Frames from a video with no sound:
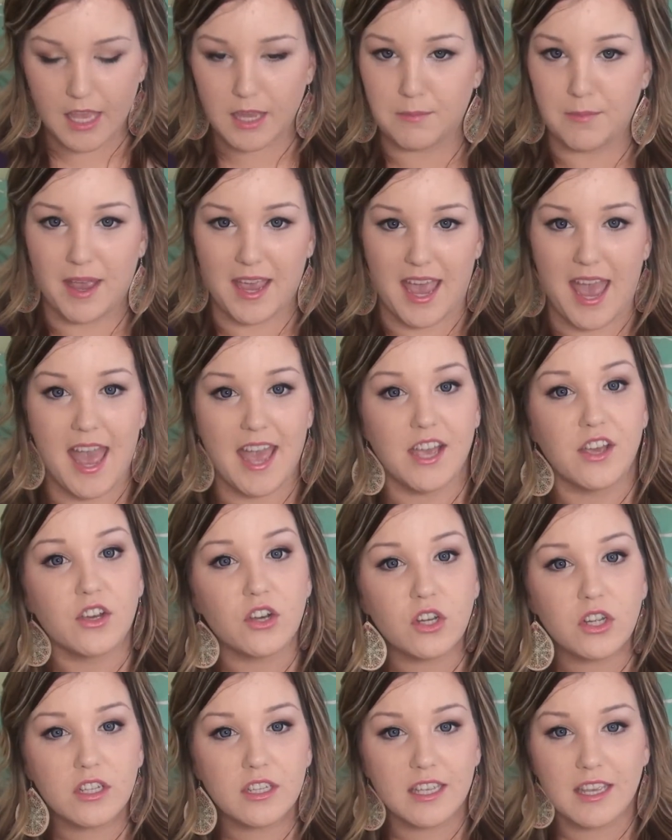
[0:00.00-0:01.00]
my
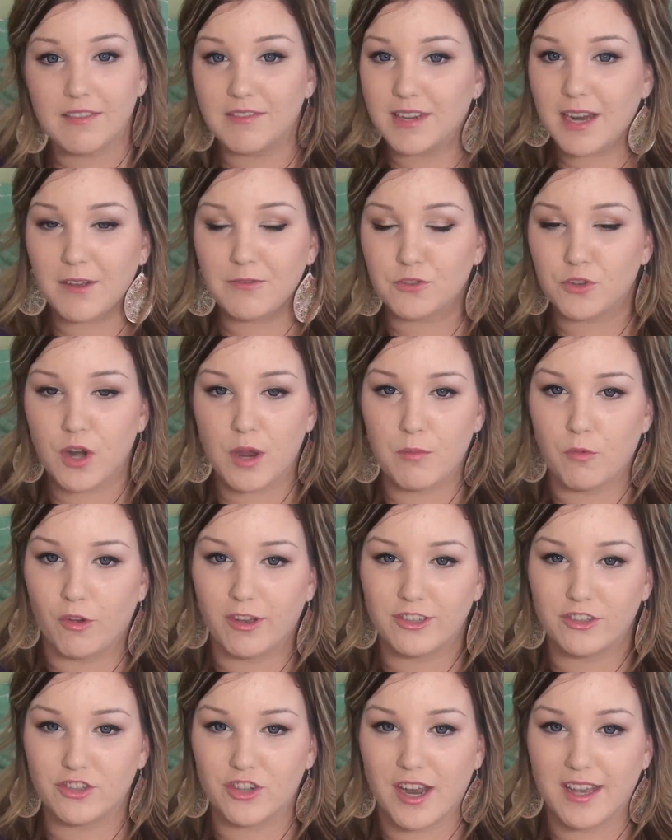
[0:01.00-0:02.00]
ankle. Even after I
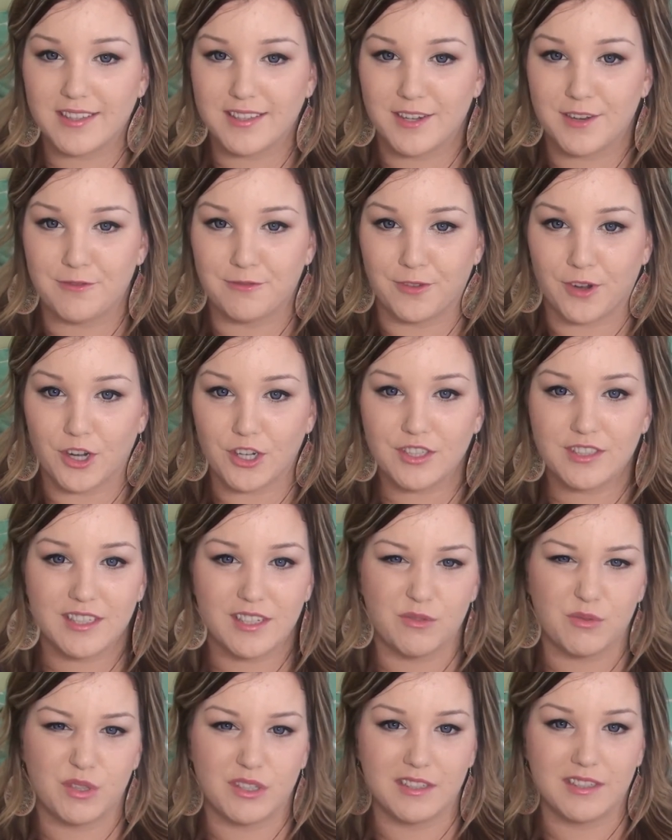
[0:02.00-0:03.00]
moisturized it first,
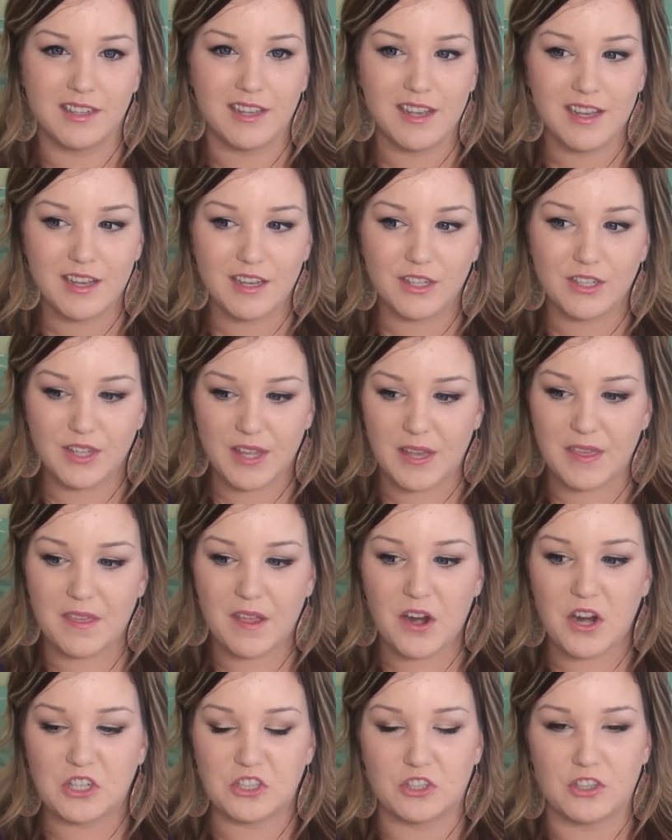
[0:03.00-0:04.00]
it would cling
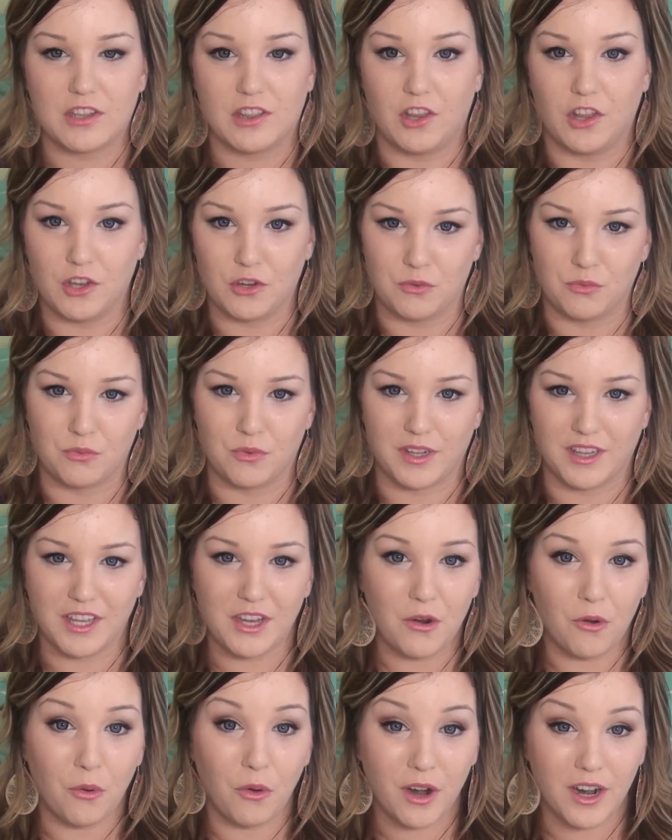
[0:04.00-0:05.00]
there and just look
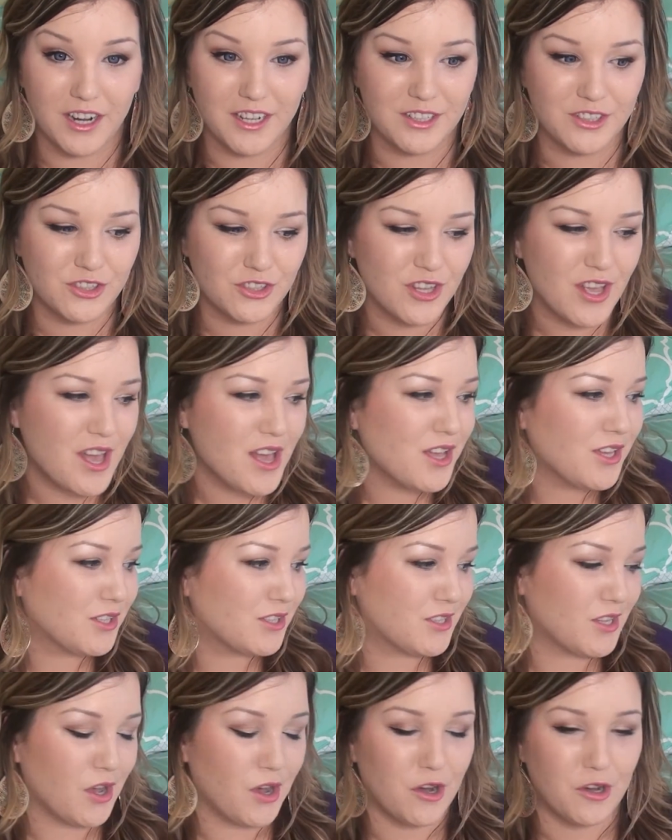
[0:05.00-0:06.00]
really orange.
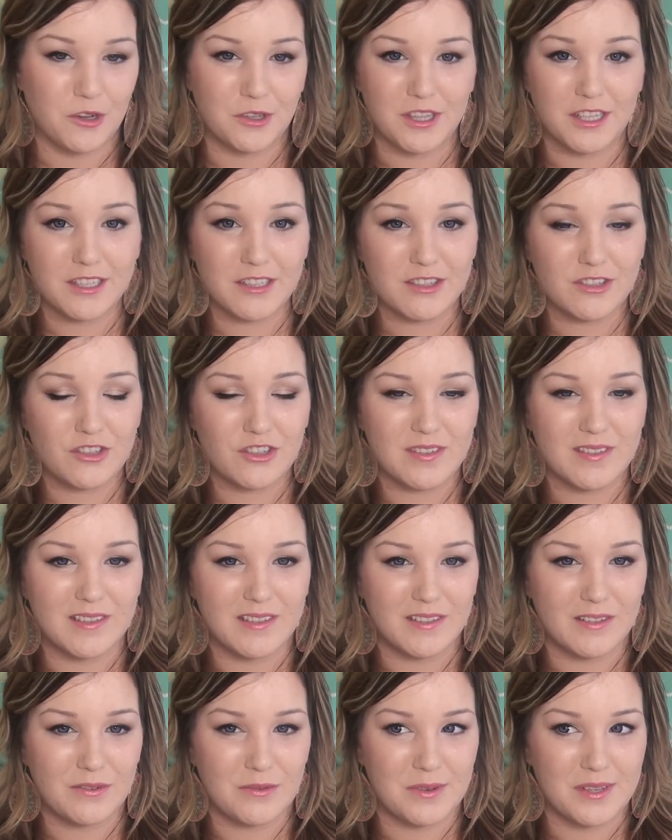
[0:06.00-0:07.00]
So this just
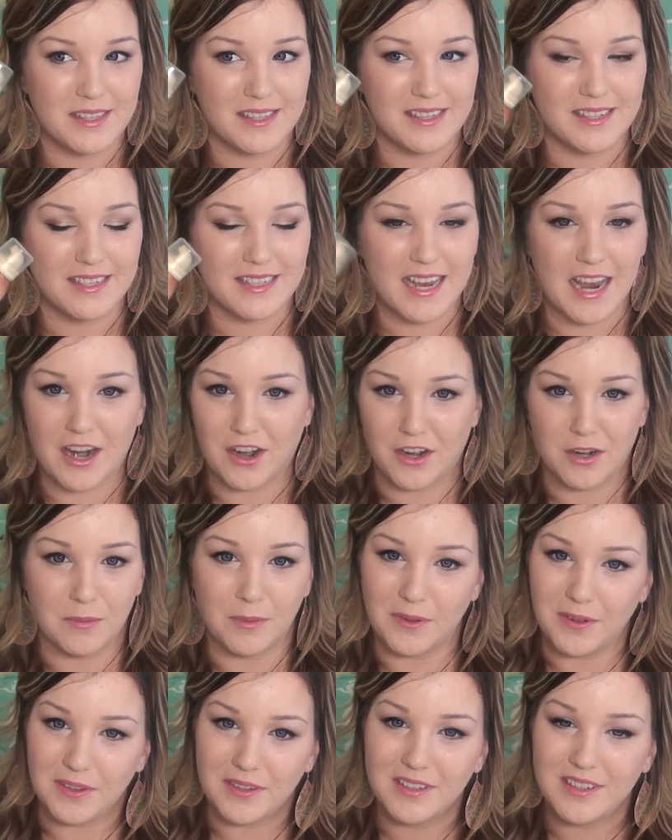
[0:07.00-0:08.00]
was
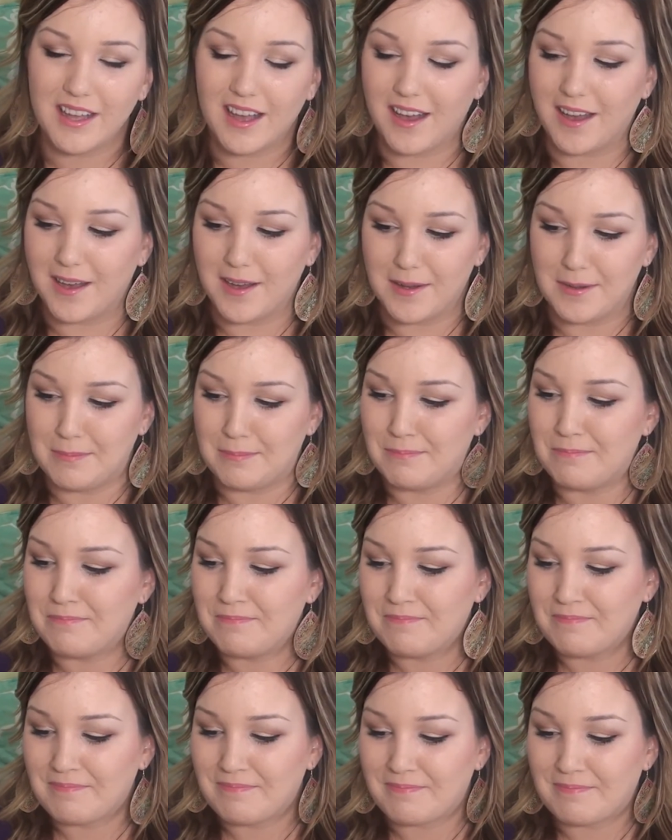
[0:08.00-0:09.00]
terrible.
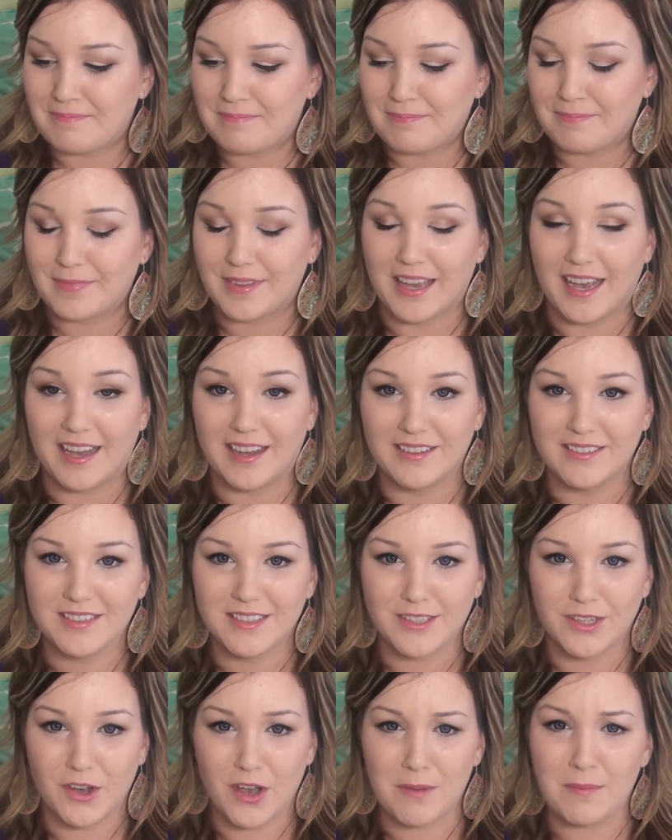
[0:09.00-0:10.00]
Yeah,
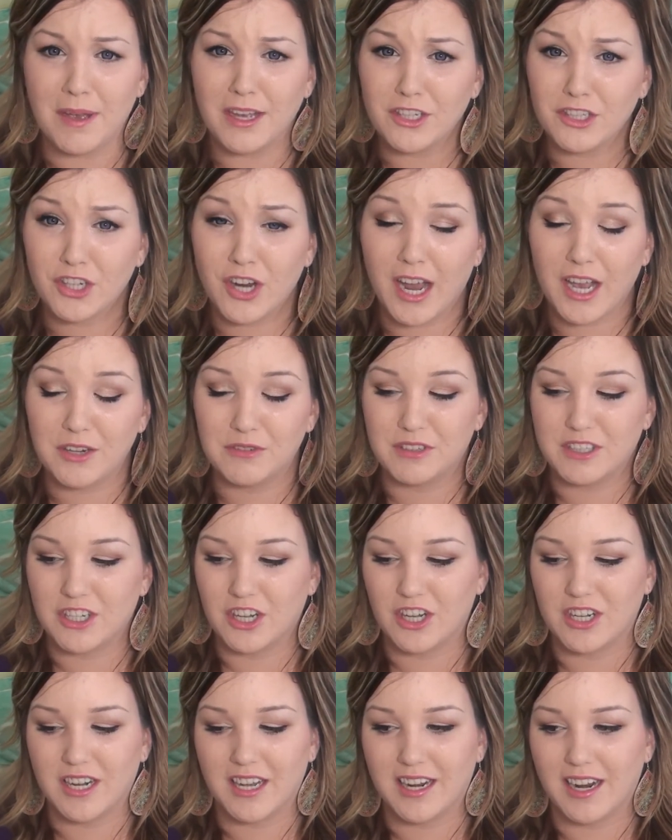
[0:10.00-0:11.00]
so I might try and
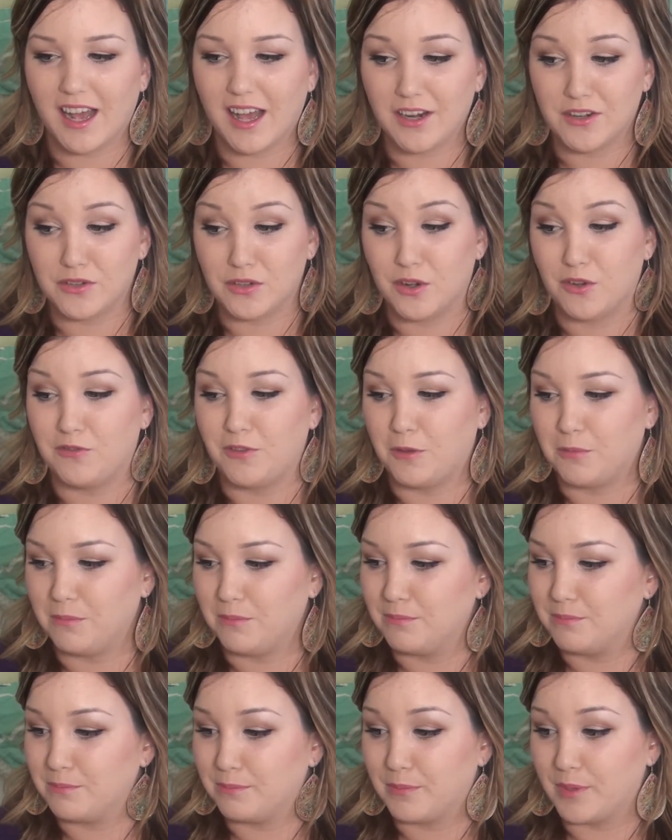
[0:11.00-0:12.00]
return it. I don't know if I'll
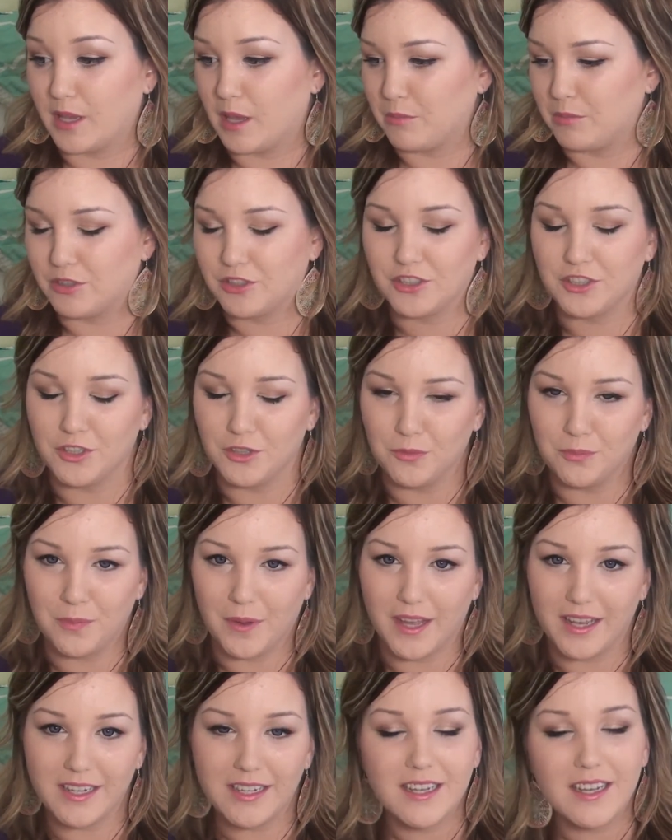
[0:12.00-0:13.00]
be able to,
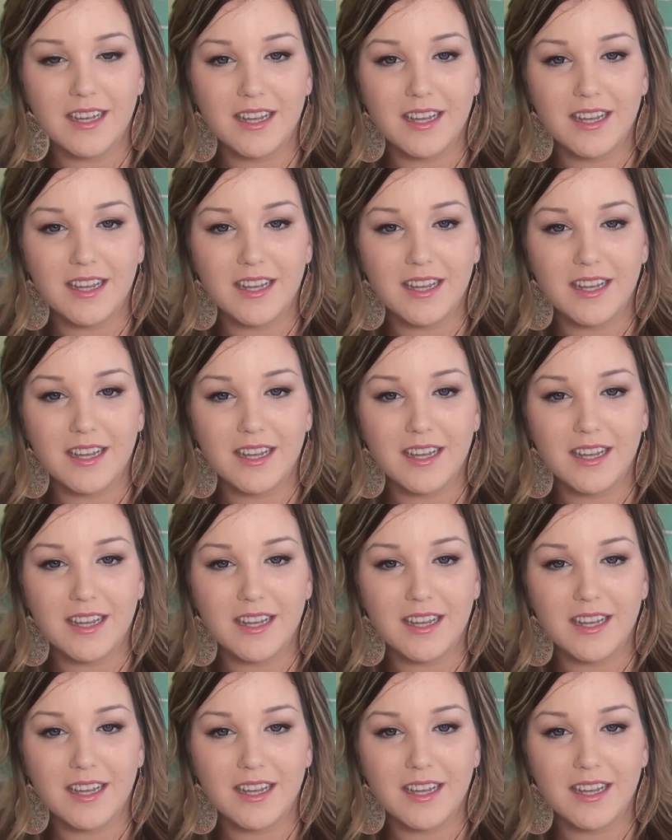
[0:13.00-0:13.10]
but